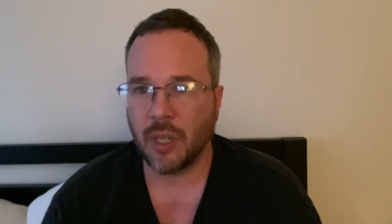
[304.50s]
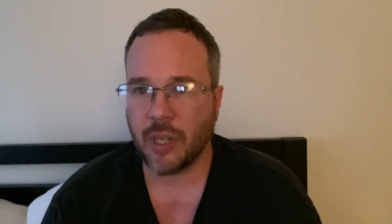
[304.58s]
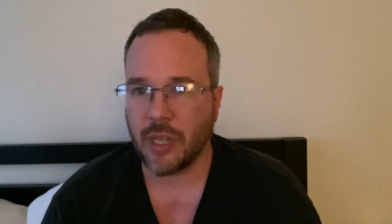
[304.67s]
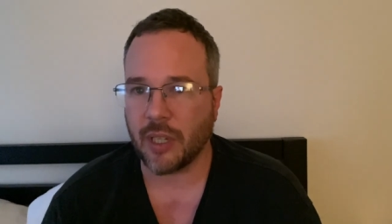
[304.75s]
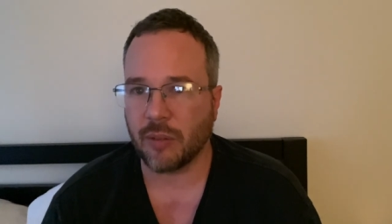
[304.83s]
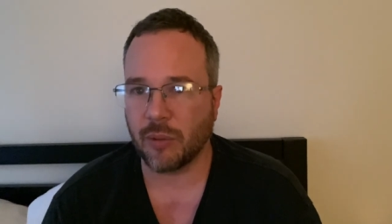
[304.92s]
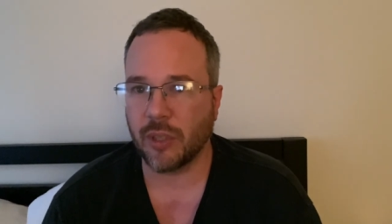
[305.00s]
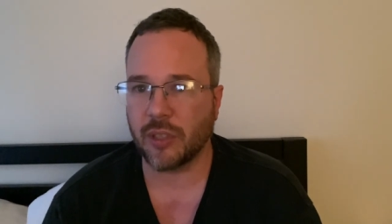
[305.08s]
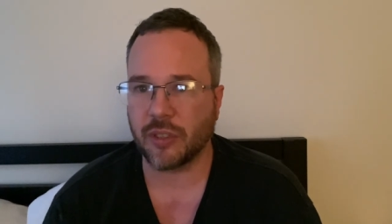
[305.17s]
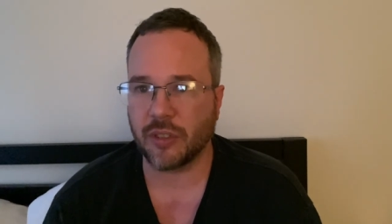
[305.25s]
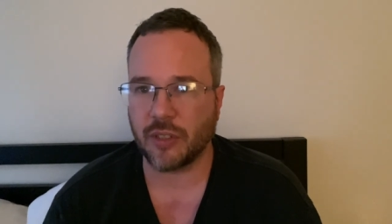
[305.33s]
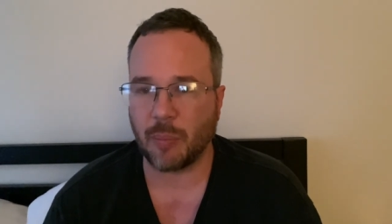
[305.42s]
he can really
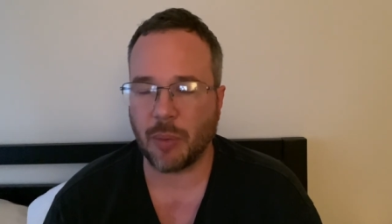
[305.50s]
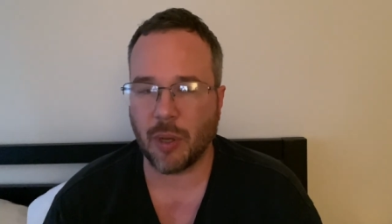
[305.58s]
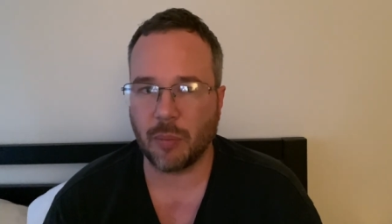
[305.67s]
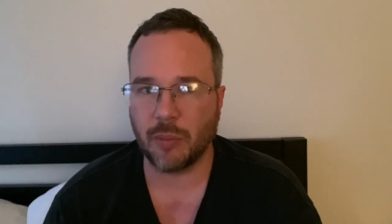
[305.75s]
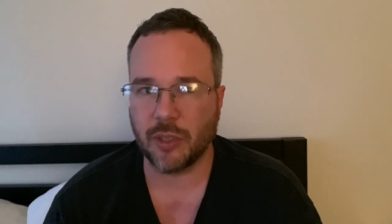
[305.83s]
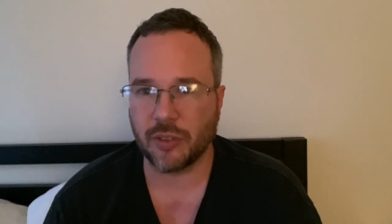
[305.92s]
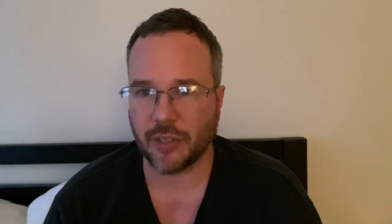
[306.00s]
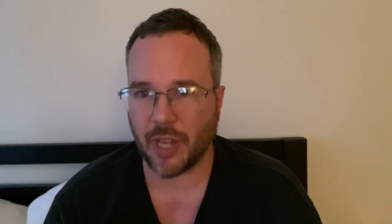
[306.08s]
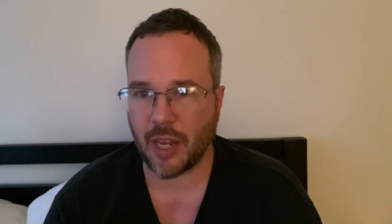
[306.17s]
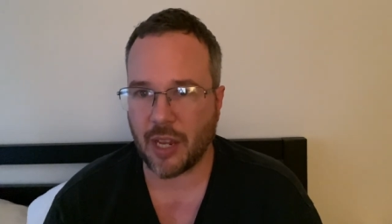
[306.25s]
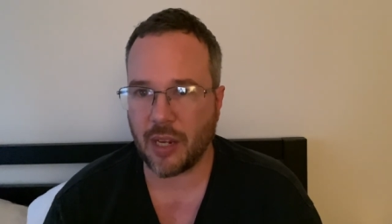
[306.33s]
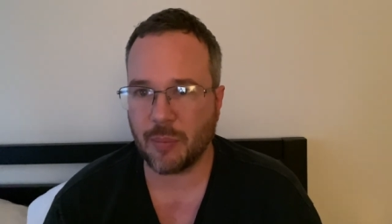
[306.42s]
step up his
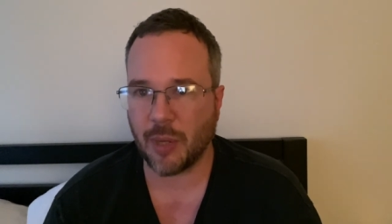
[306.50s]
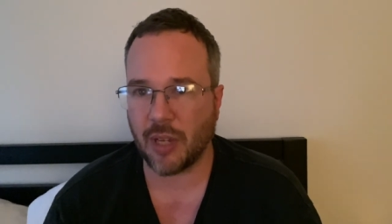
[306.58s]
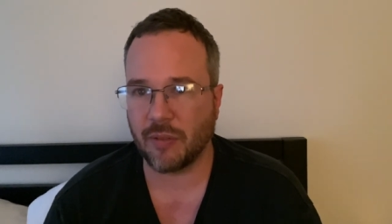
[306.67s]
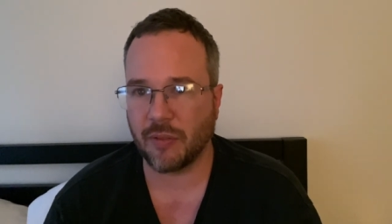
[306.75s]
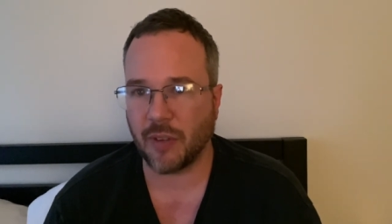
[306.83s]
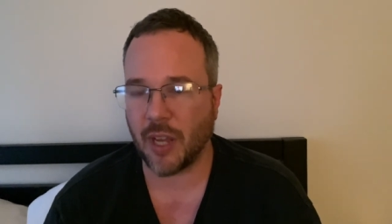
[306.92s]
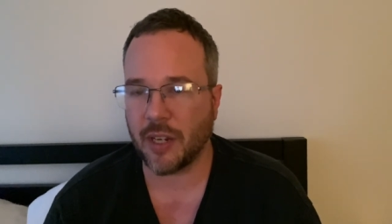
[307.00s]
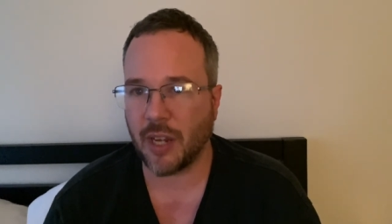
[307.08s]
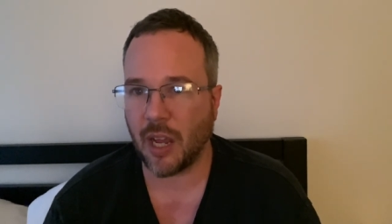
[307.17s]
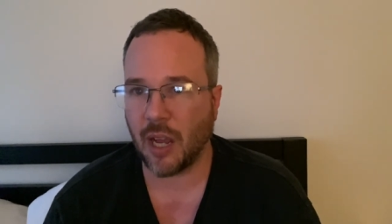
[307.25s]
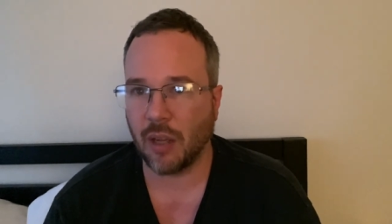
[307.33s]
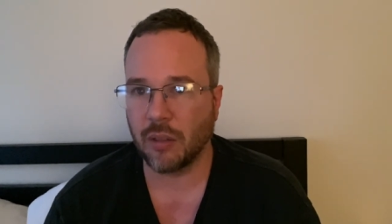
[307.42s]
game and find
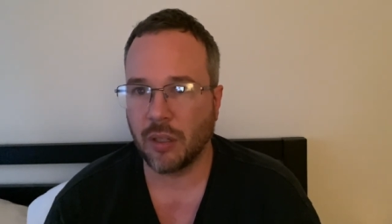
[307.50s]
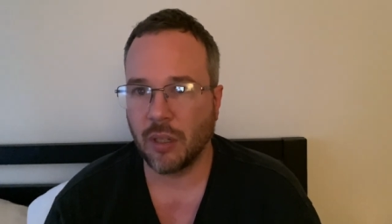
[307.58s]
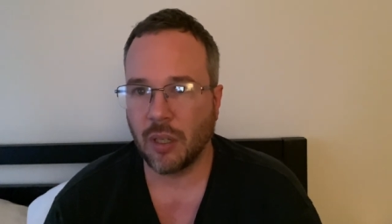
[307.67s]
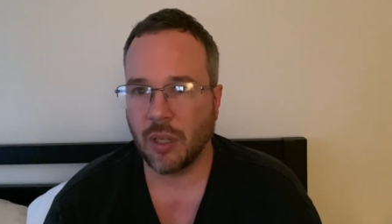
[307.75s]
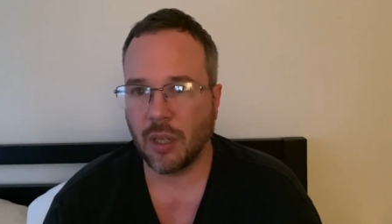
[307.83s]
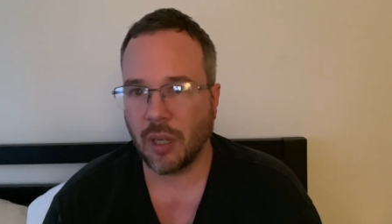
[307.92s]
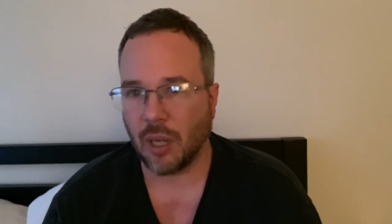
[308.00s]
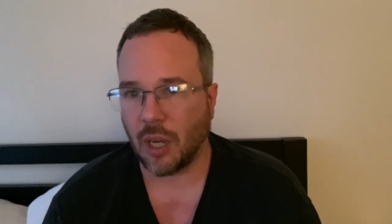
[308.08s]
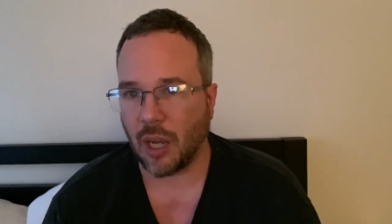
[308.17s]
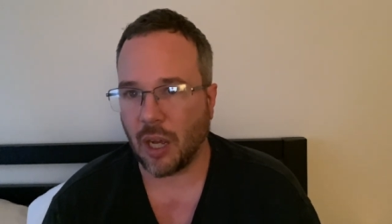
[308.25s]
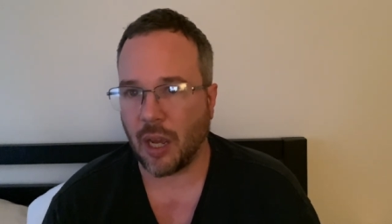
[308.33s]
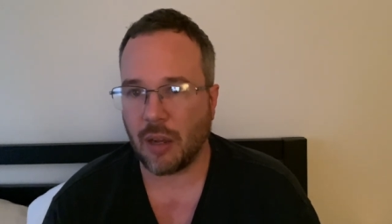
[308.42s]
out
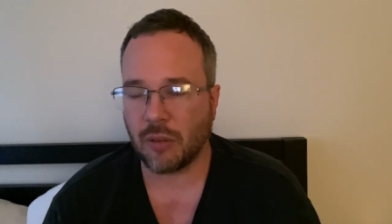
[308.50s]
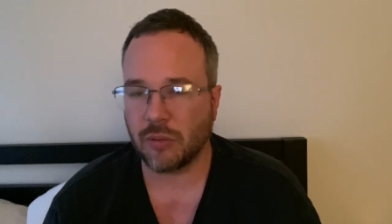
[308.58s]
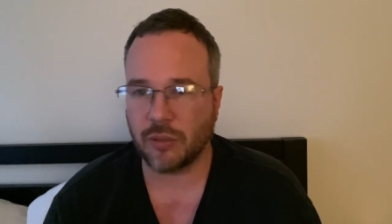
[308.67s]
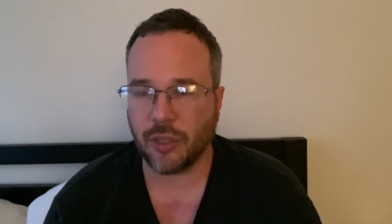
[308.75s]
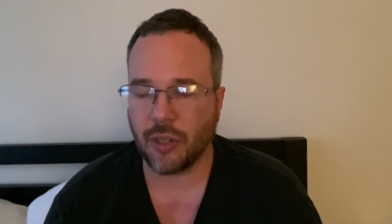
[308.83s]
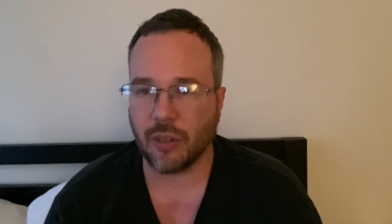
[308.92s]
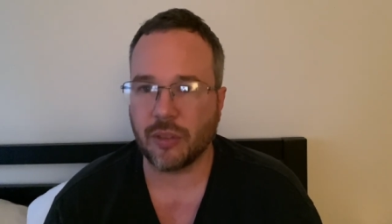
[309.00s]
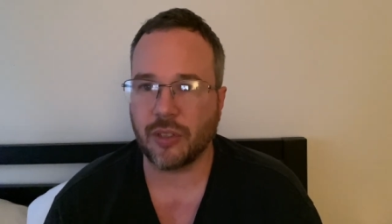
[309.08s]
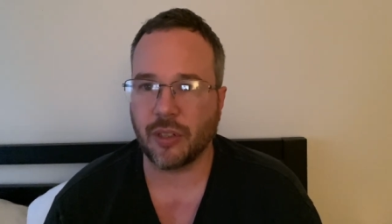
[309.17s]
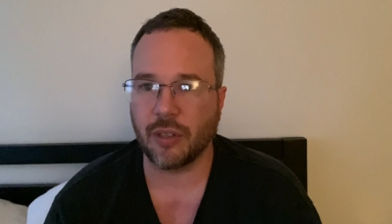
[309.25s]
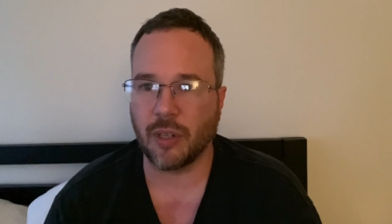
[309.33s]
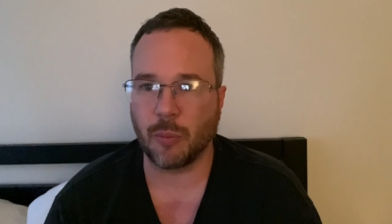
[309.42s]
uh, how you know is
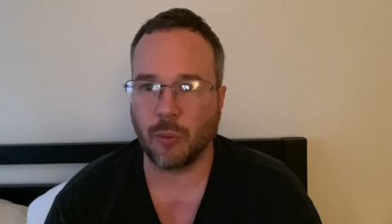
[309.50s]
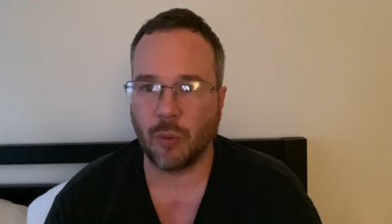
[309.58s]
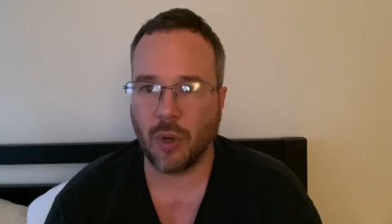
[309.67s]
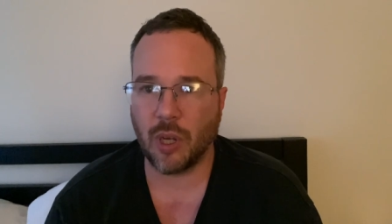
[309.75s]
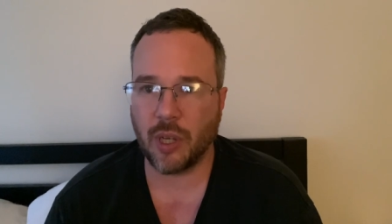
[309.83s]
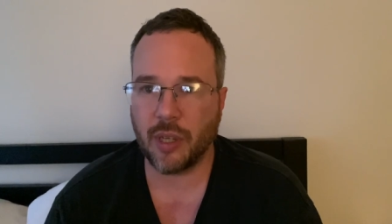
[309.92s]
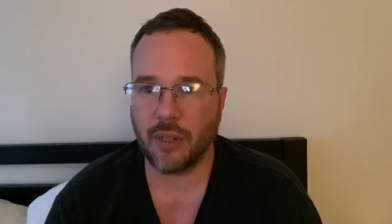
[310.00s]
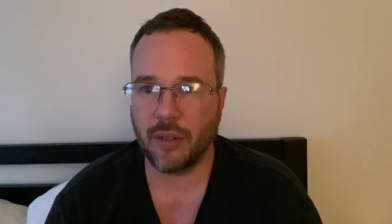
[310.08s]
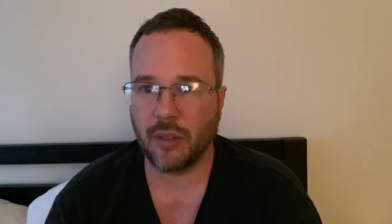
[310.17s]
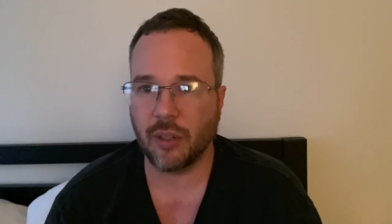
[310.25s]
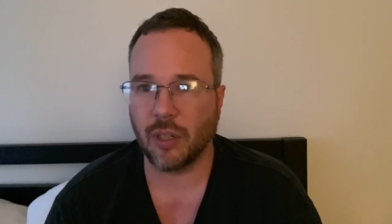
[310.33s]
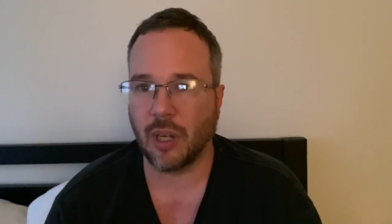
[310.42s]
he a number
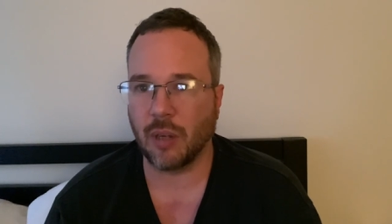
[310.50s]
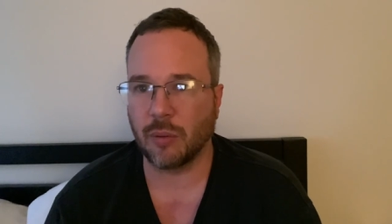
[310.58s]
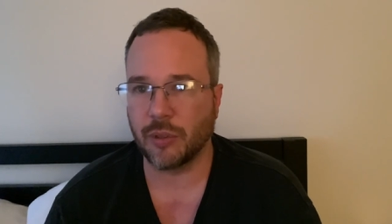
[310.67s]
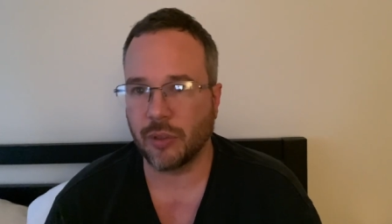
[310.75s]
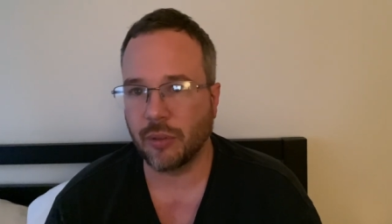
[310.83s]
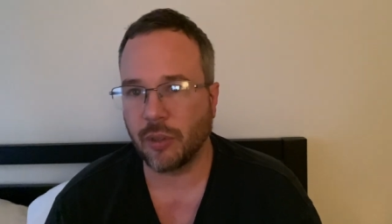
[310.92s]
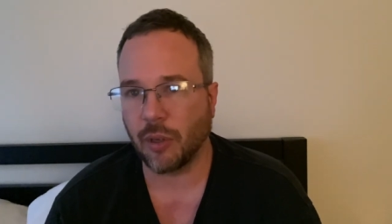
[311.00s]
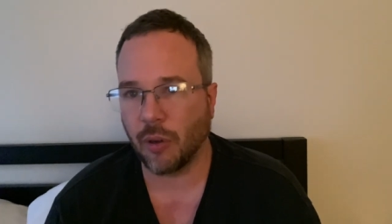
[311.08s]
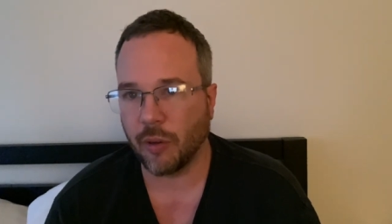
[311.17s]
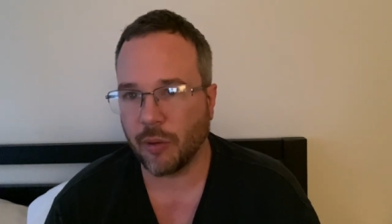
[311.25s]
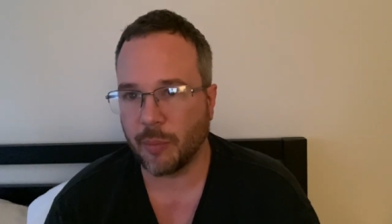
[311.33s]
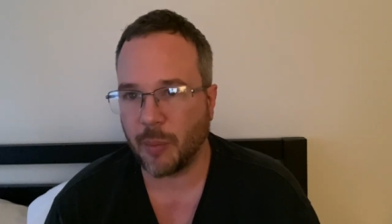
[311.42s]
one? Uh, was Luka
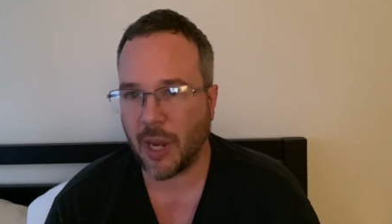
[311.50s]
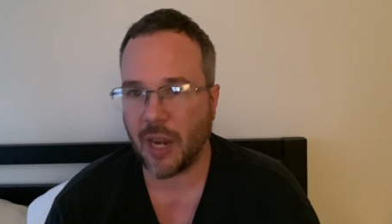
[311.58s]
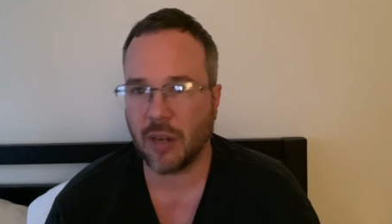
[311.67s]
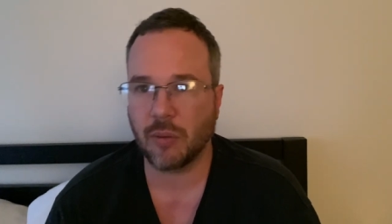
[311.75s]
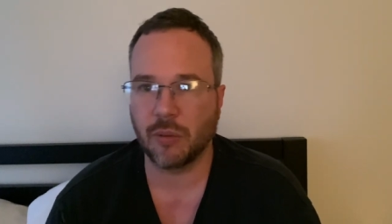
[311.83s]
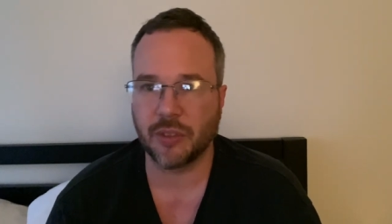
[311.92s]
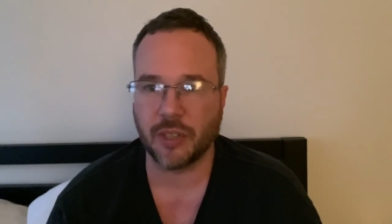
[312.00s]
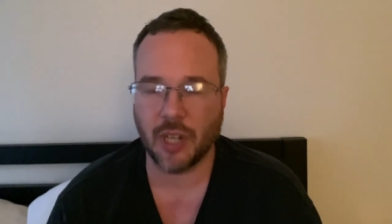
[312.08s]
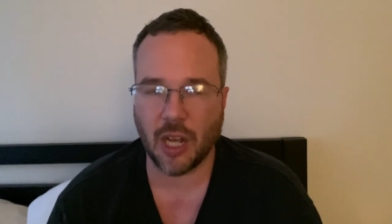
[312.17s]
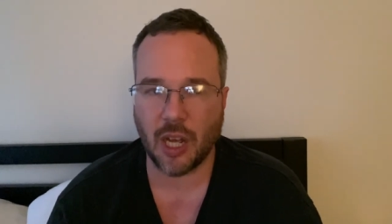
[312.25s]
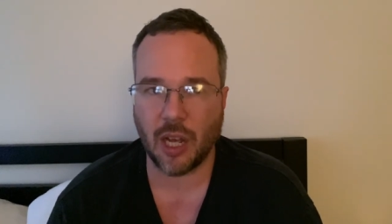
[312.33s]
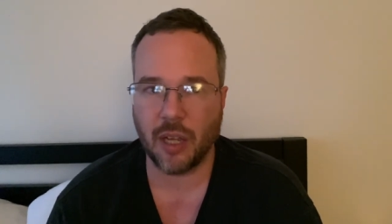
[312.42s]
holding back? Was he
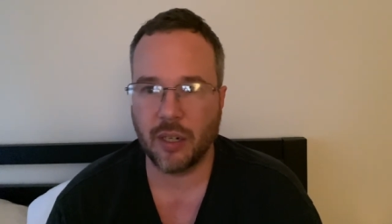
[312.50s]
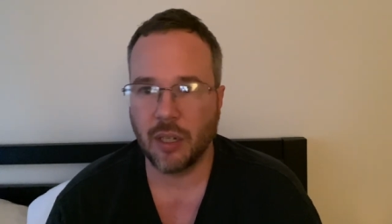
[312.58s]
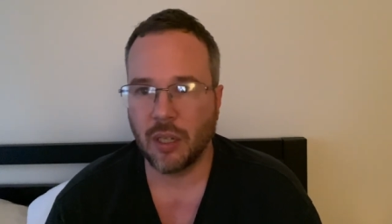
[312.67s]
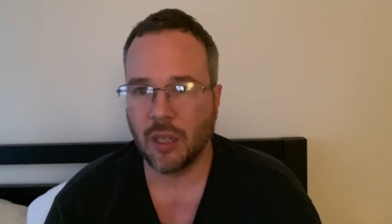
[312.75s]
not?